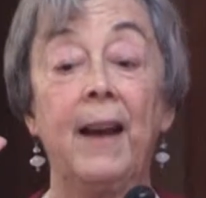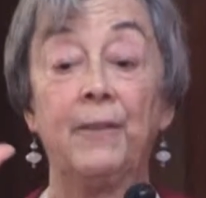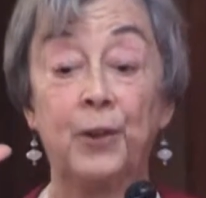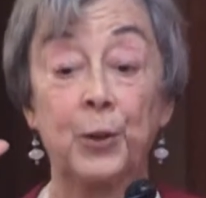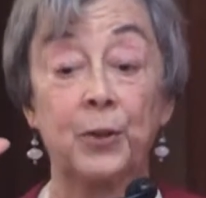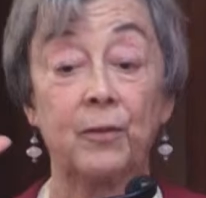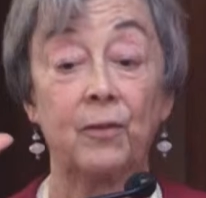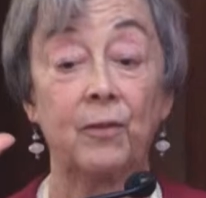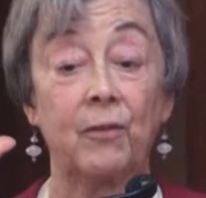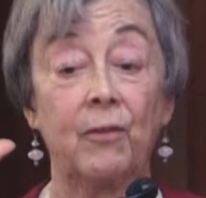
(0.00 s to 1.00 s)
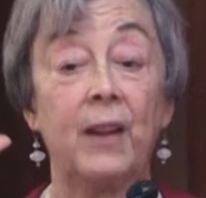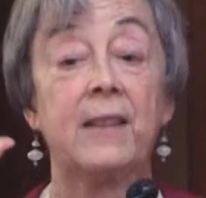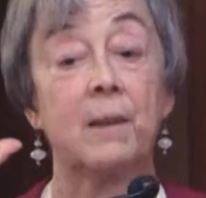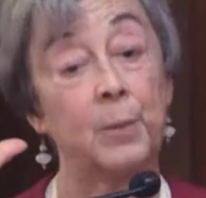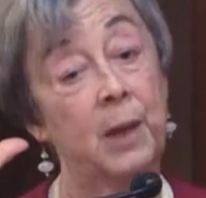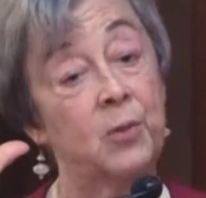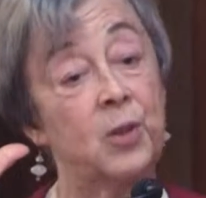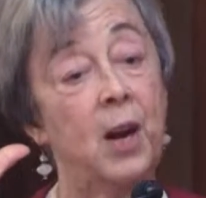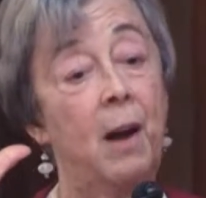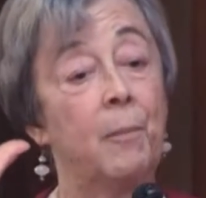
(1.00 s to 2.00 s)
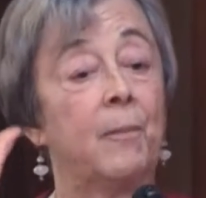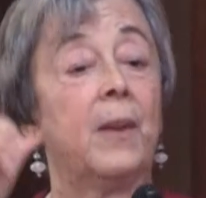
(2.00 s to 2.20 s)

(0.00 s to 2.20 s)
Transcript: and food and sometimes a job.